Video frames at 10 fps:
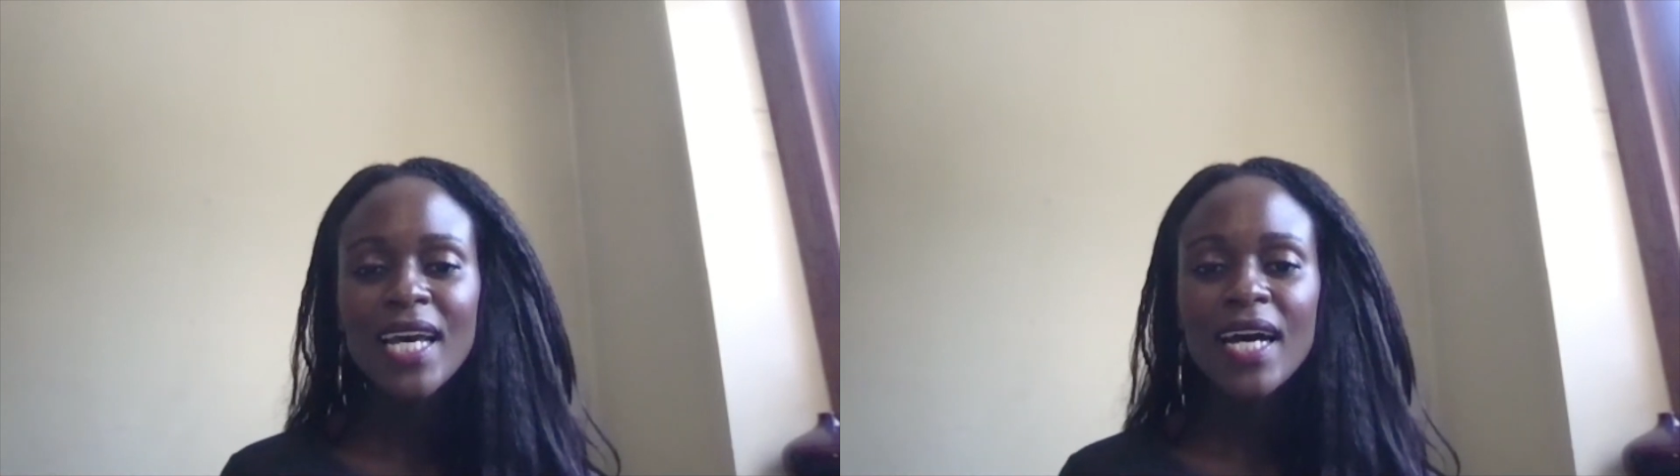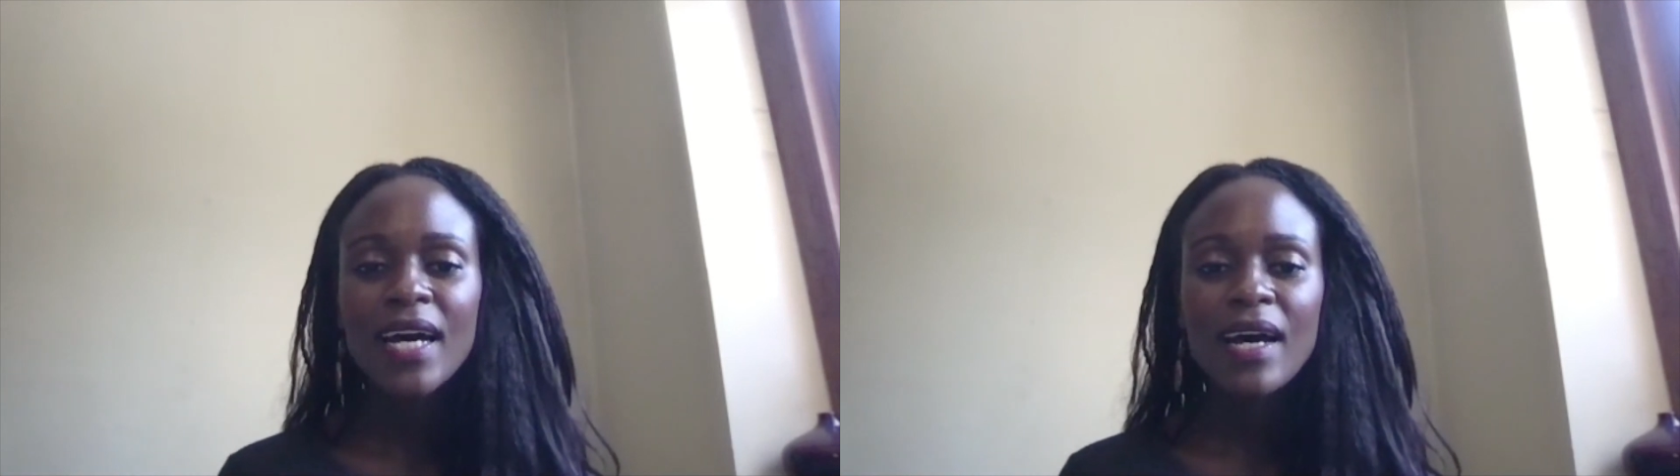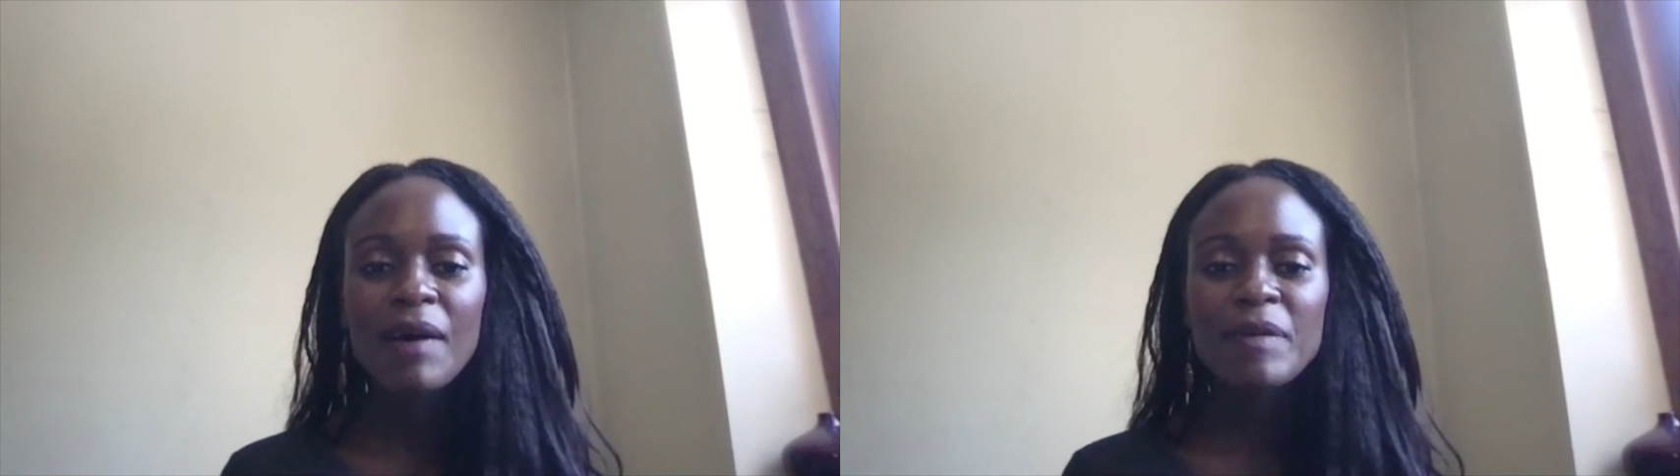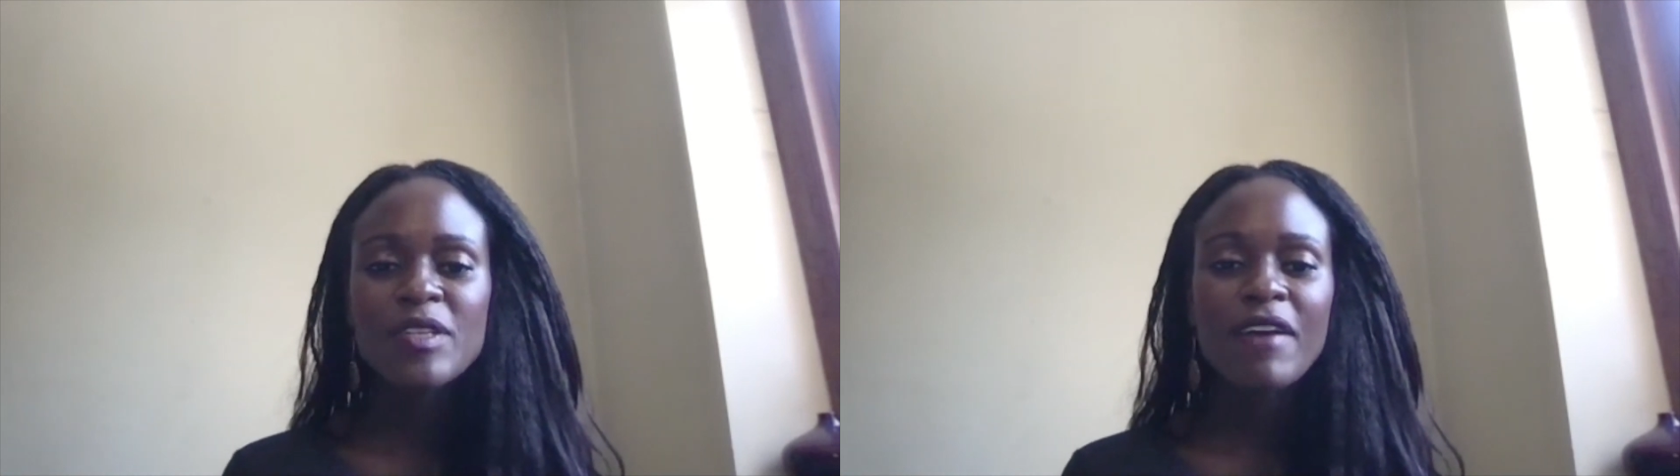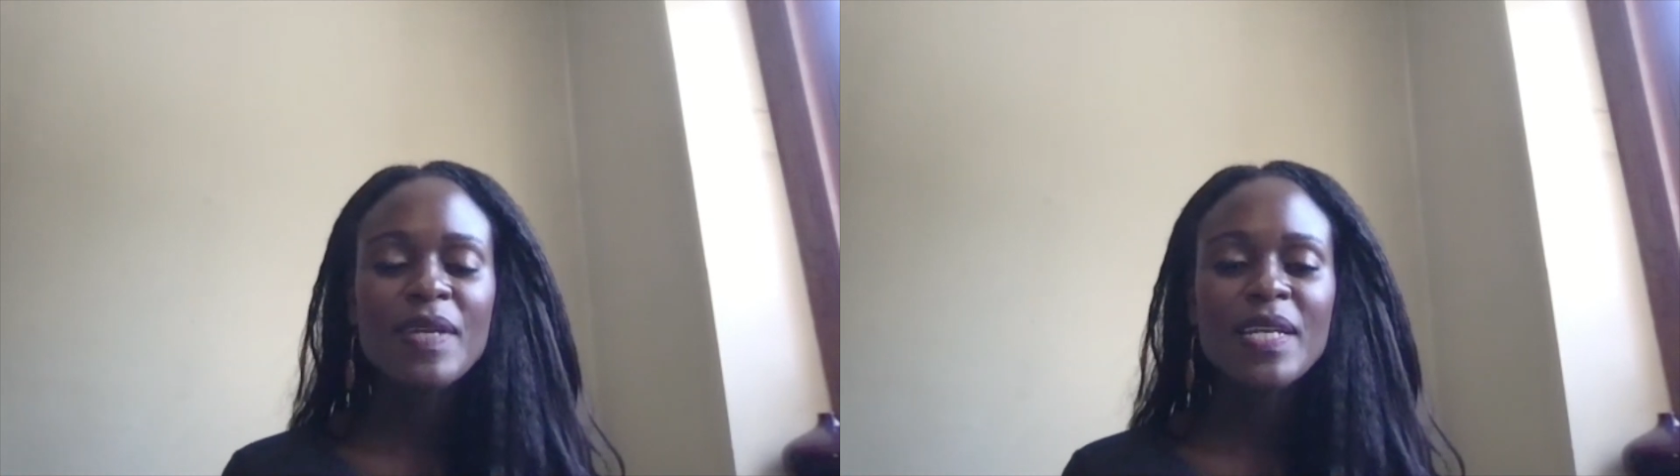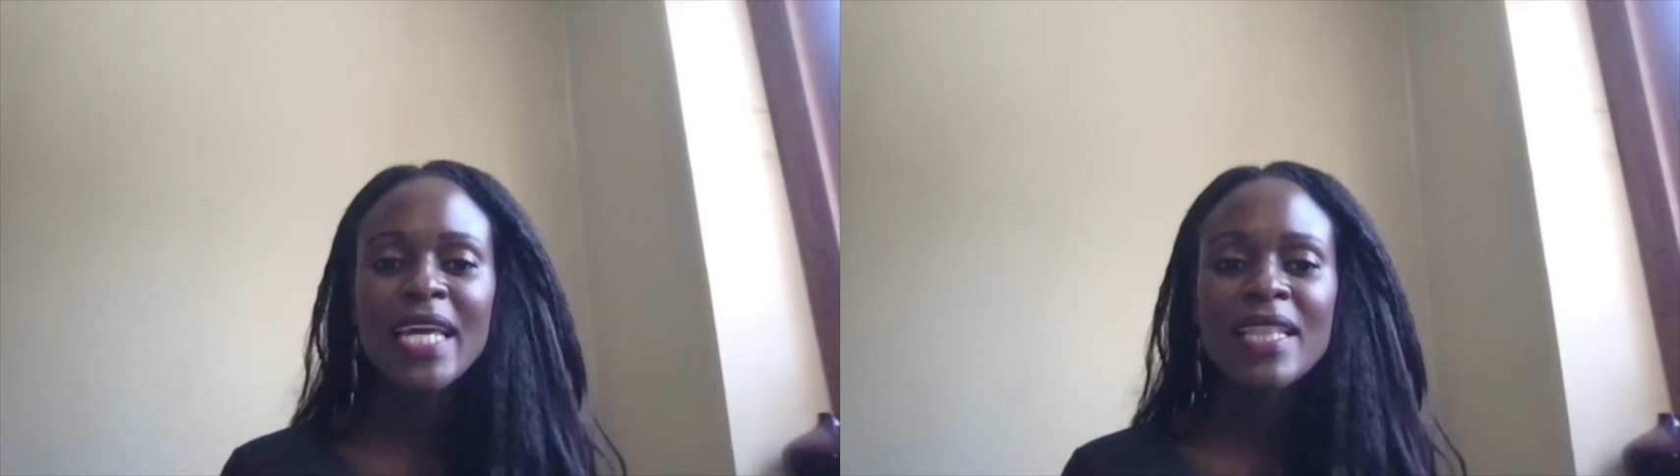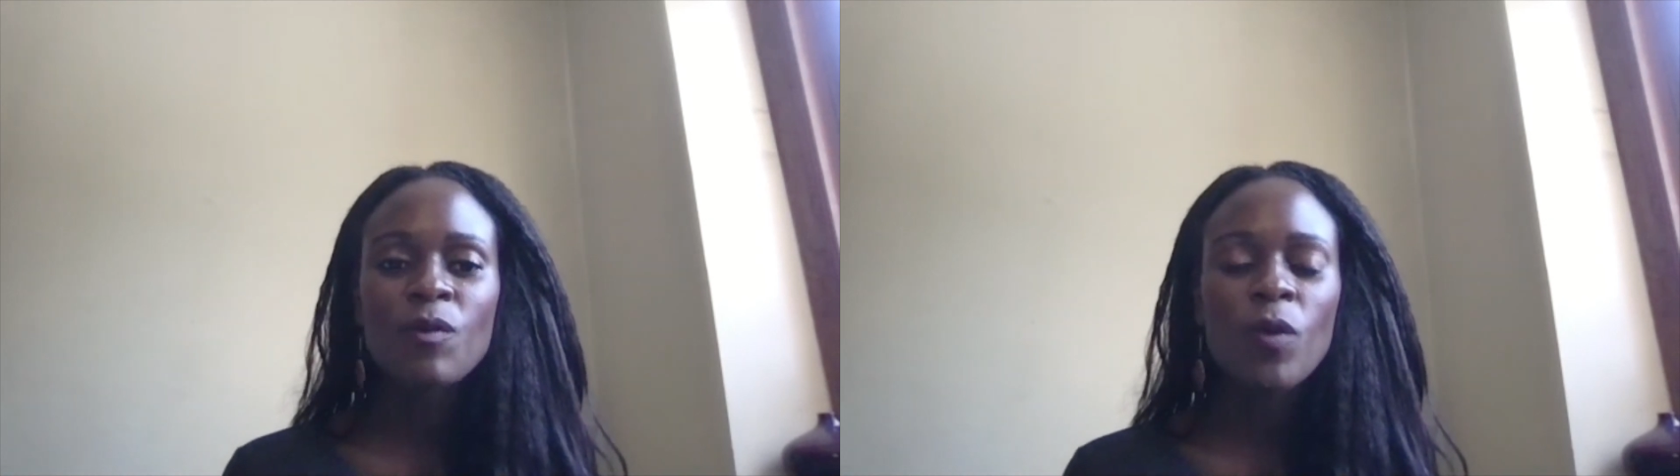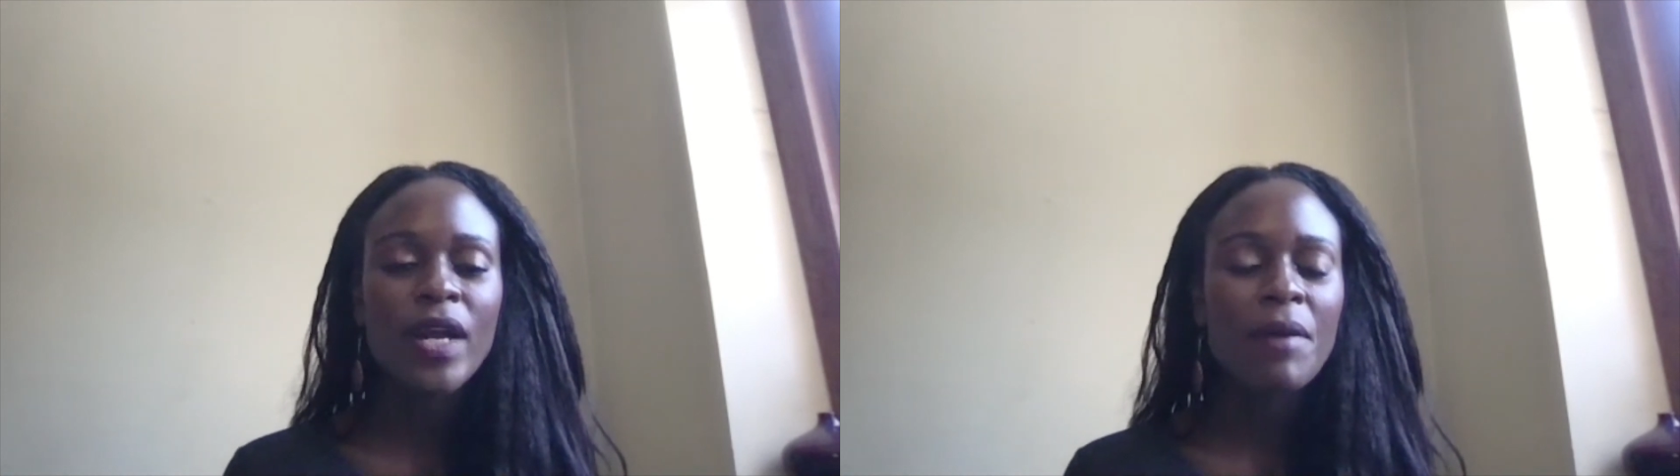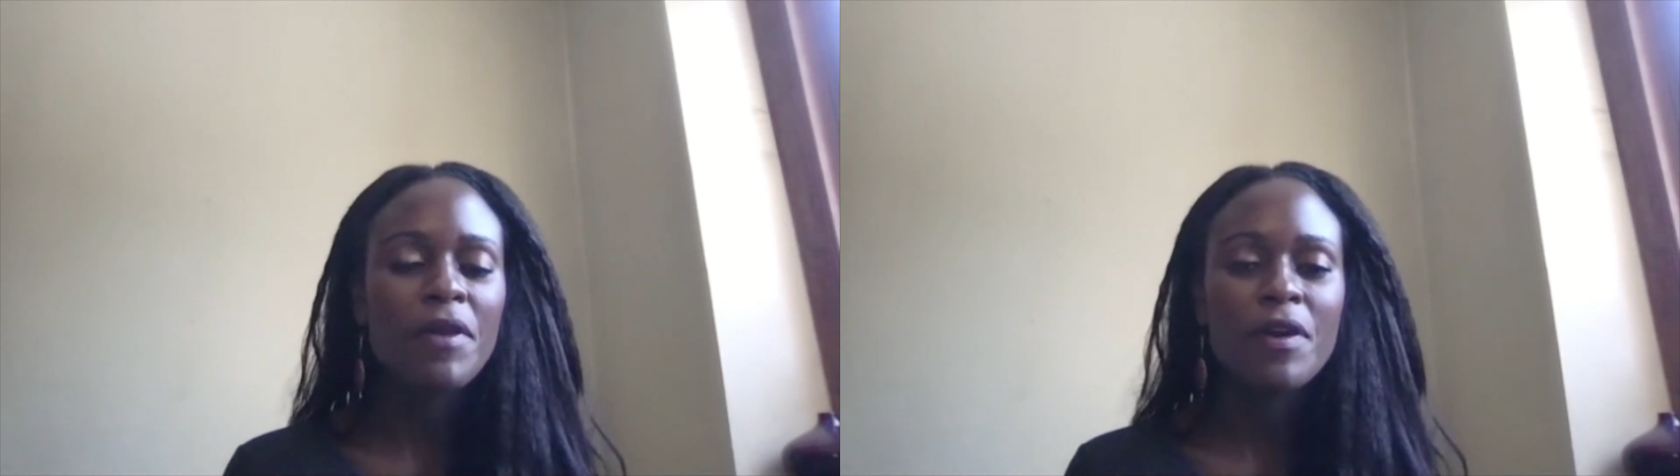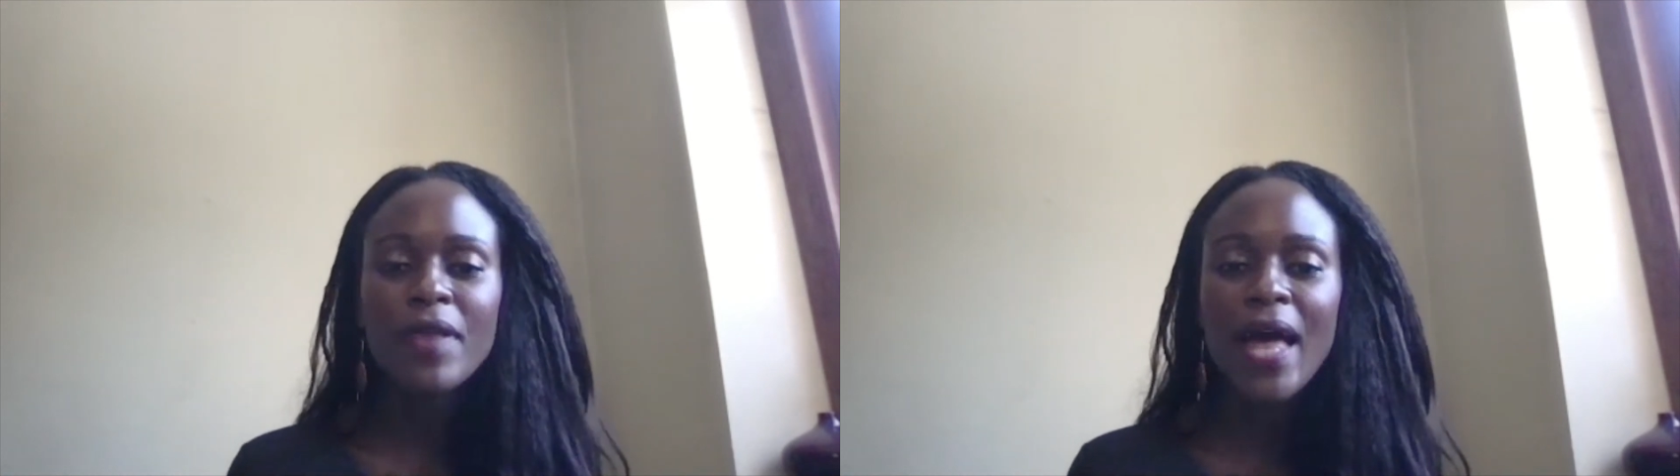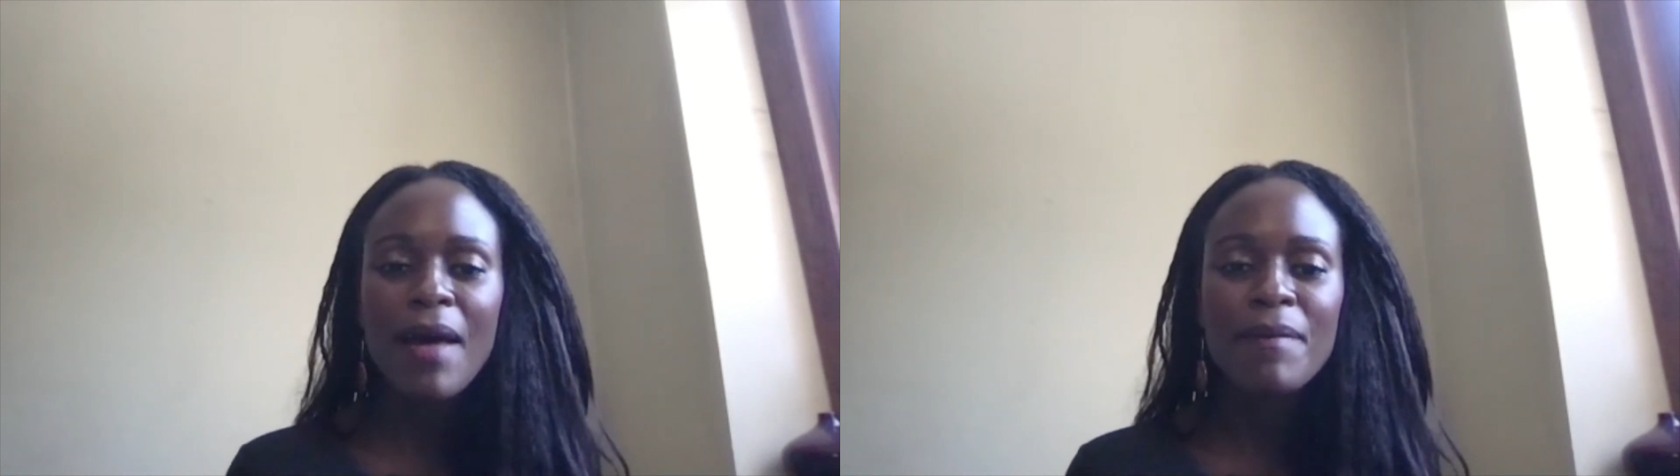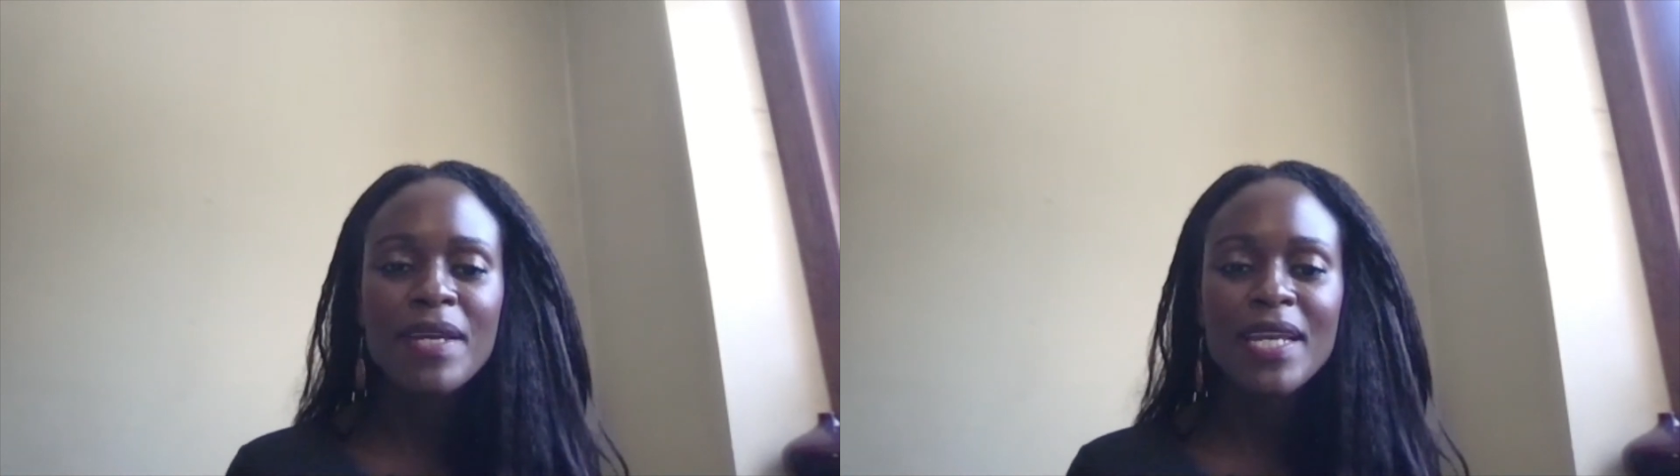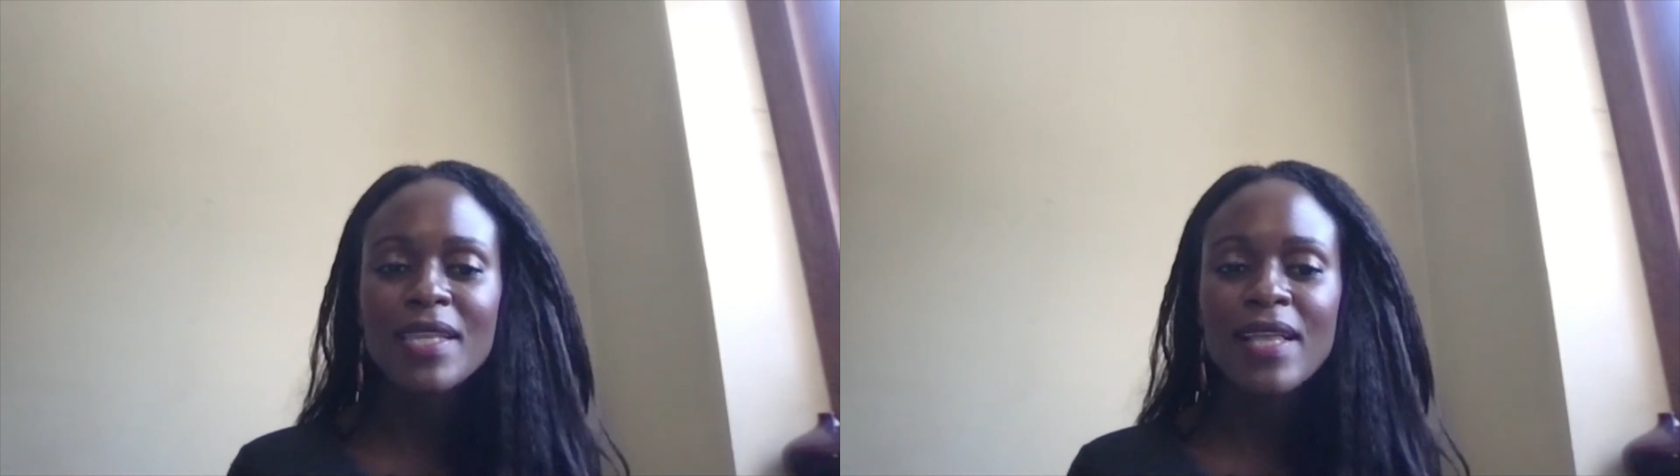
So I've been working with our lab and